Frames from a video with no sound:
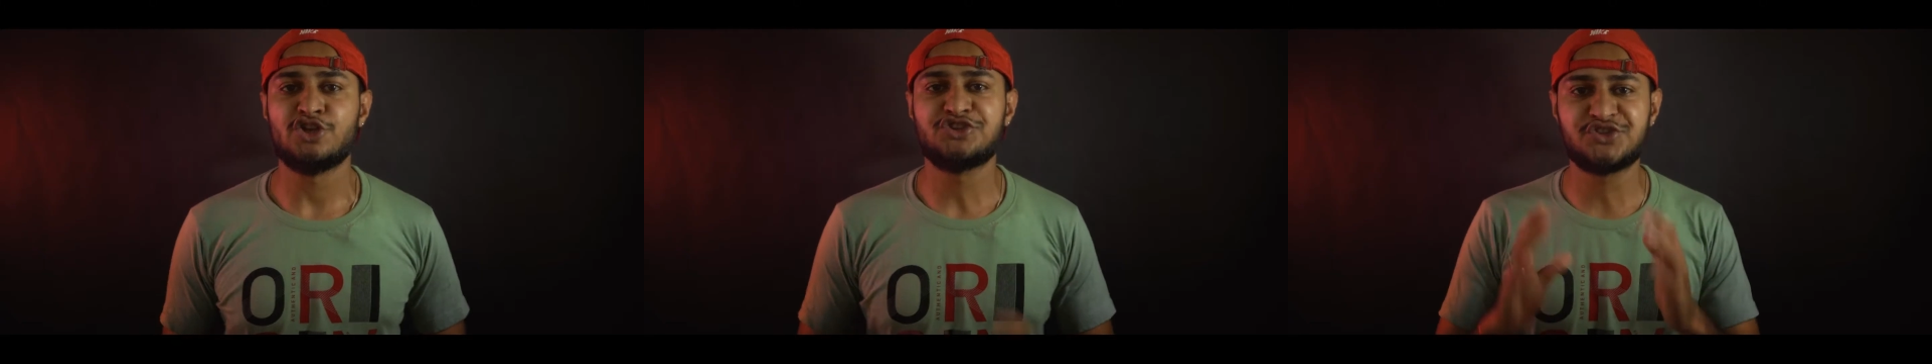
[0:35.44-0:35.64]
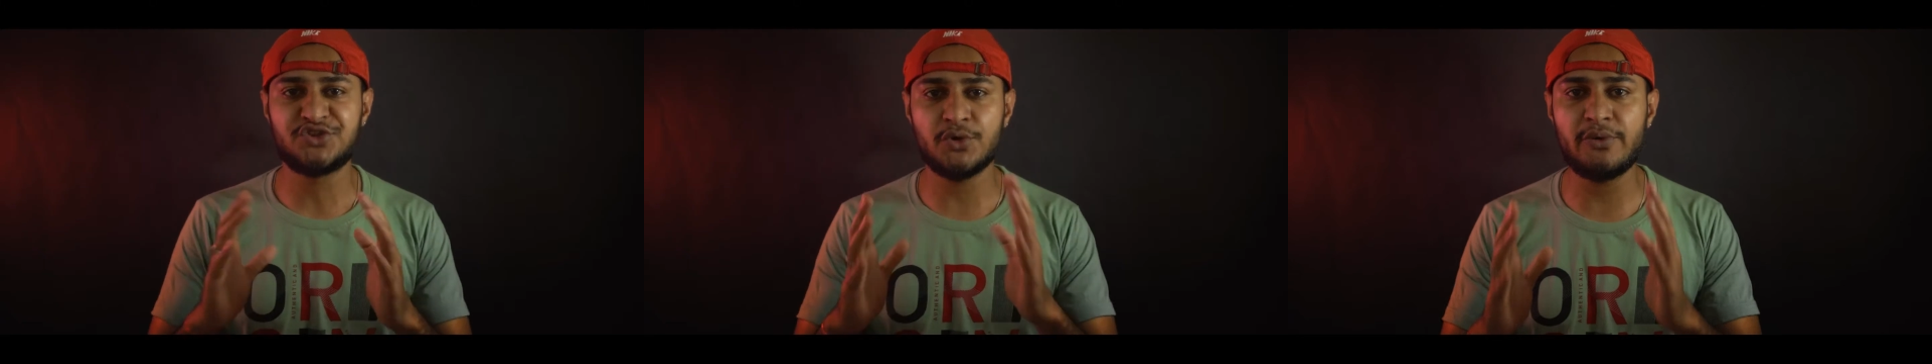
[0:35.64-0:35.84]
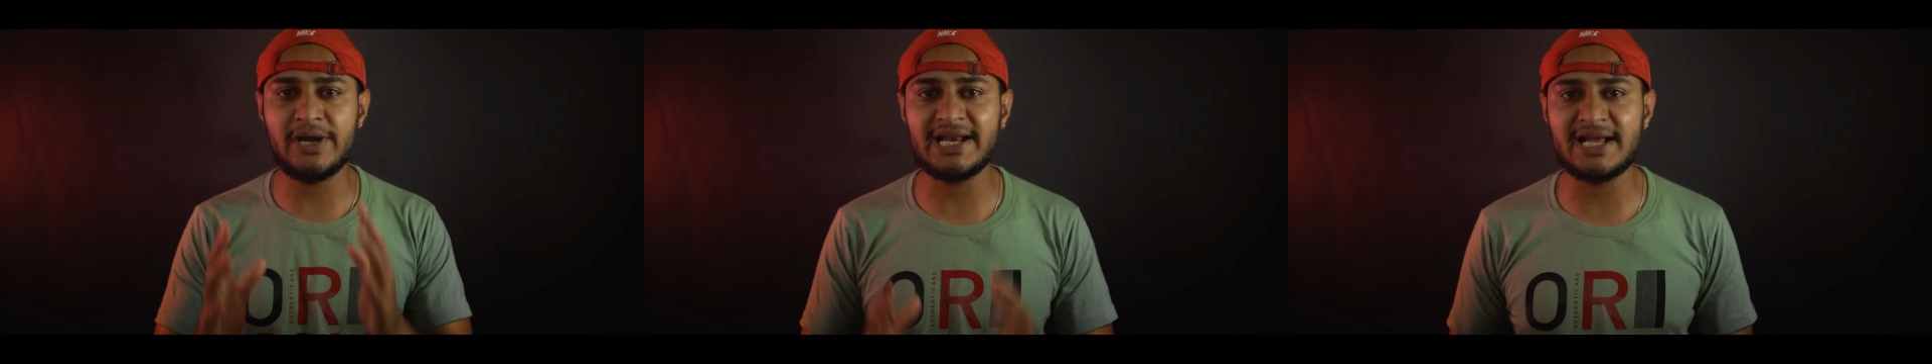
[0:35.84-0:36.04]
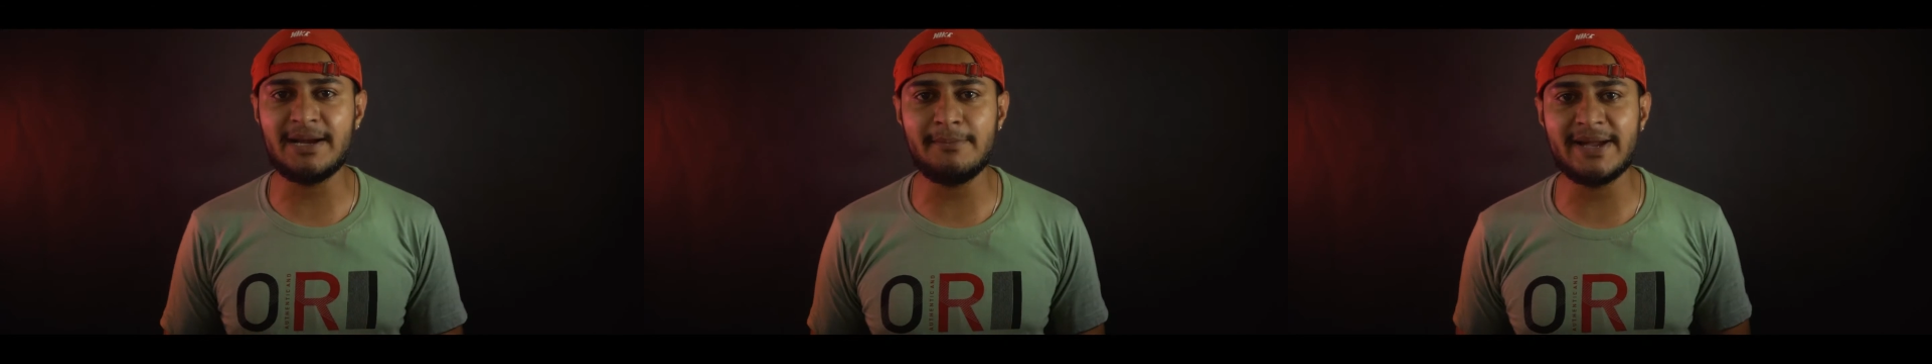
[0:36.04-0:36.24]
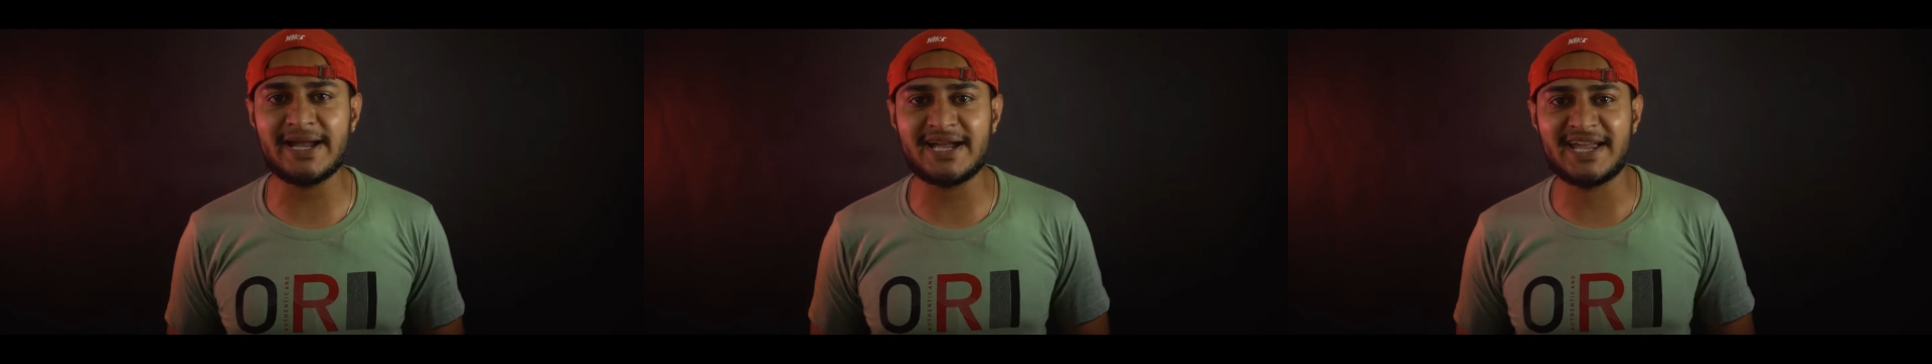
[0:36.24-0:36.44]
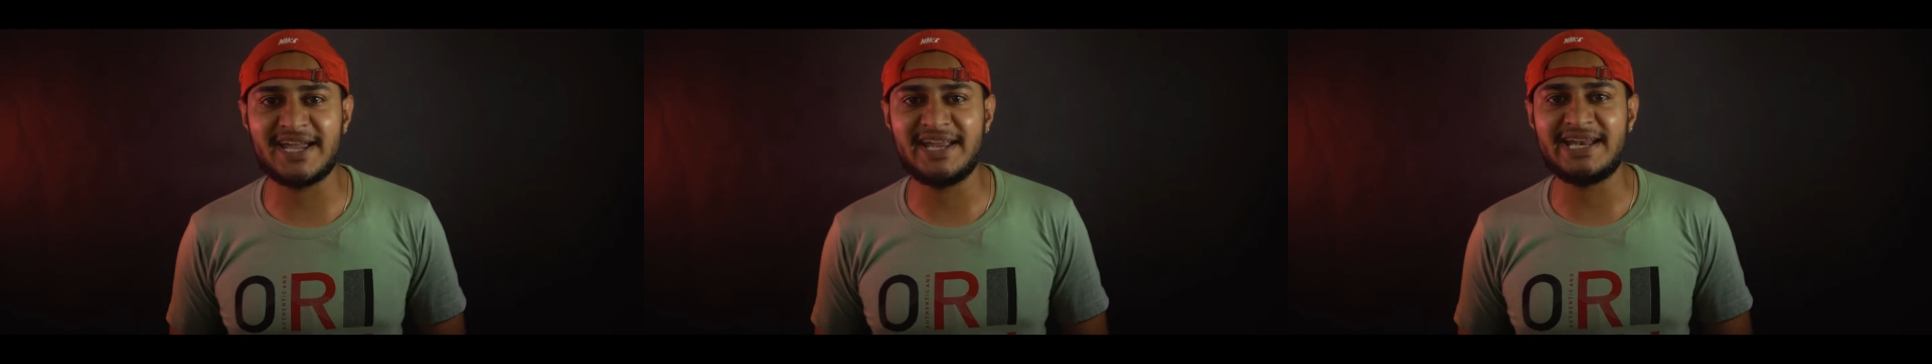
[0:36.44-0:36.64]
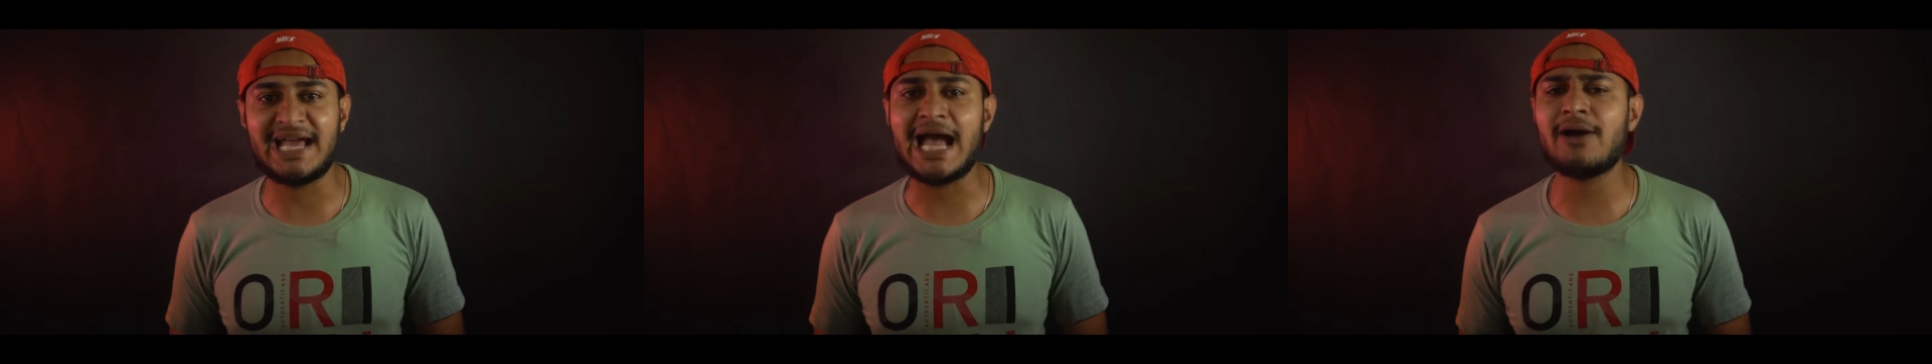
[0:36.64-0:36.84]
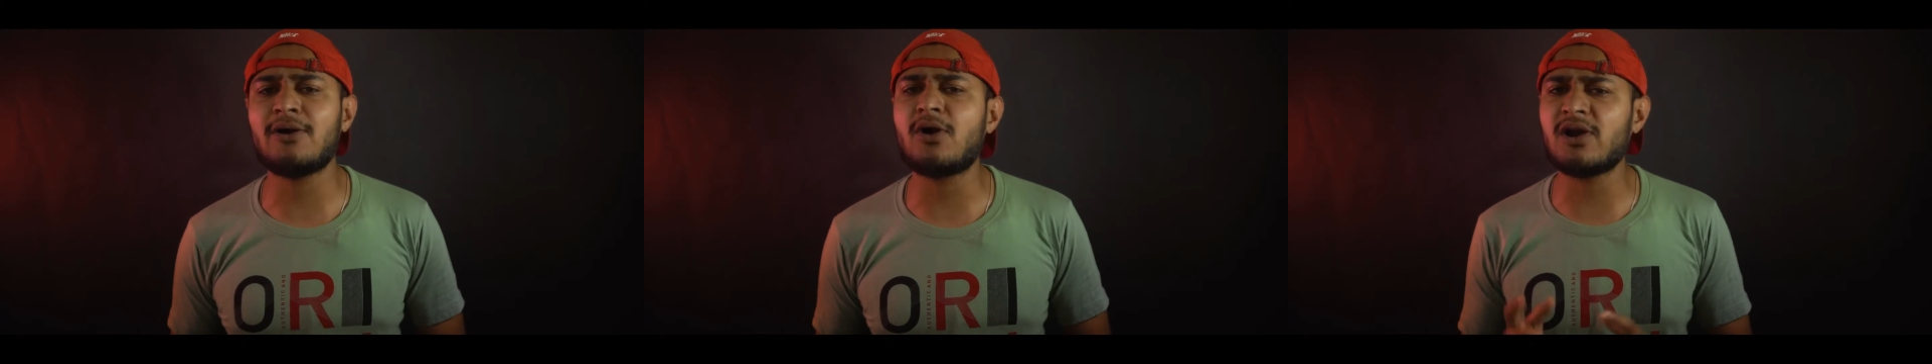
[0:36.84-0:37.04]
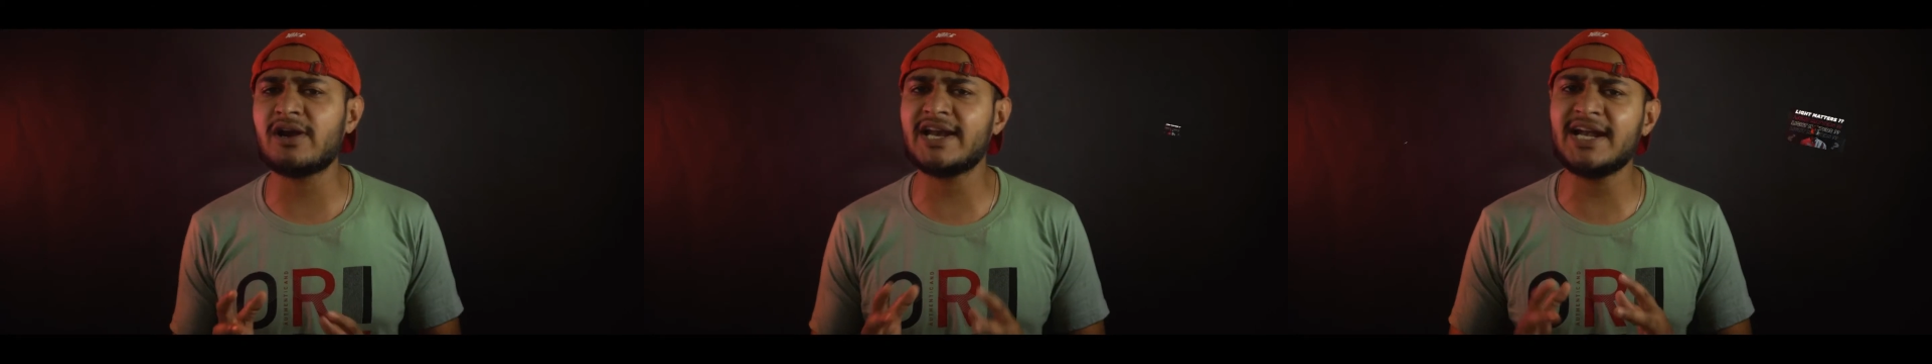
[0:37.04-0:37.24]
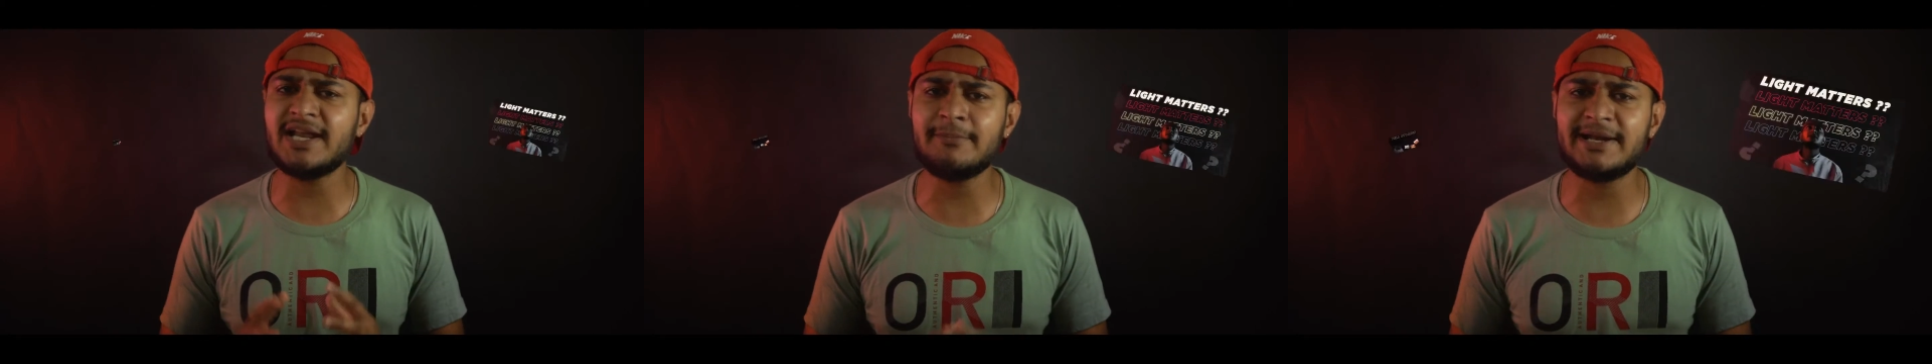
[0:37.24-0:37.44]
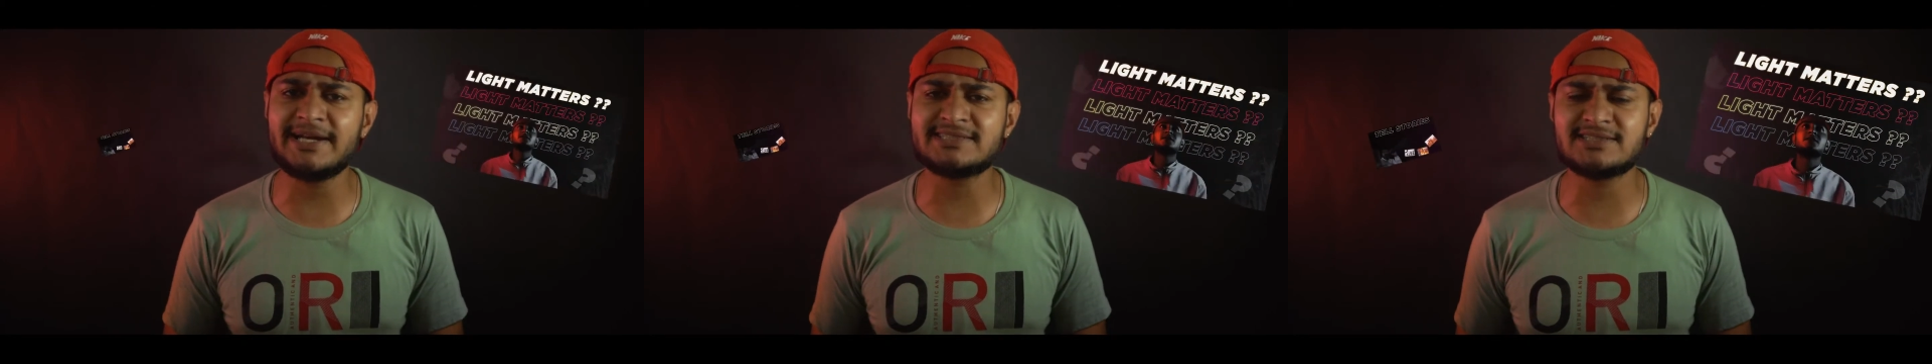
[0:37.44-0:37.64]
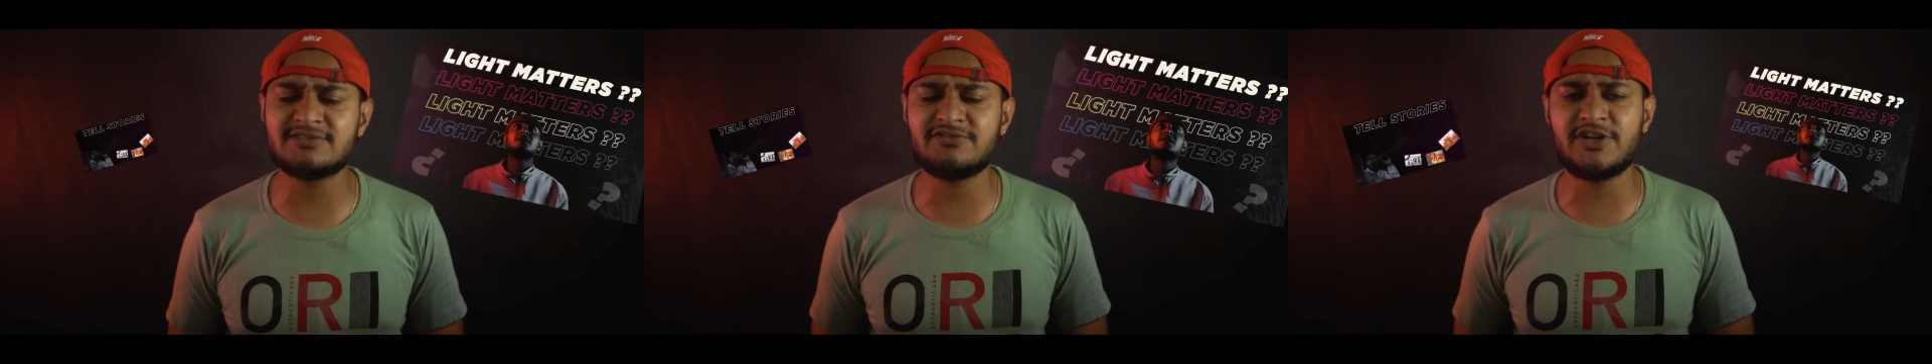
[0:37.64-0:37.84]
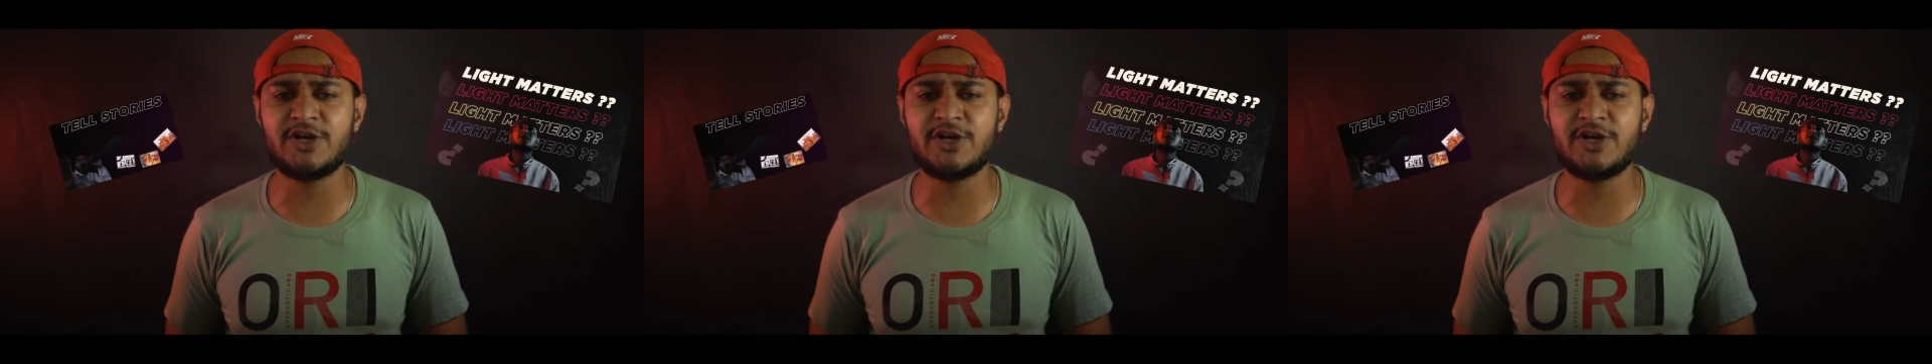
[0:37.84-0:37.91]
So welcome back again. I have already made some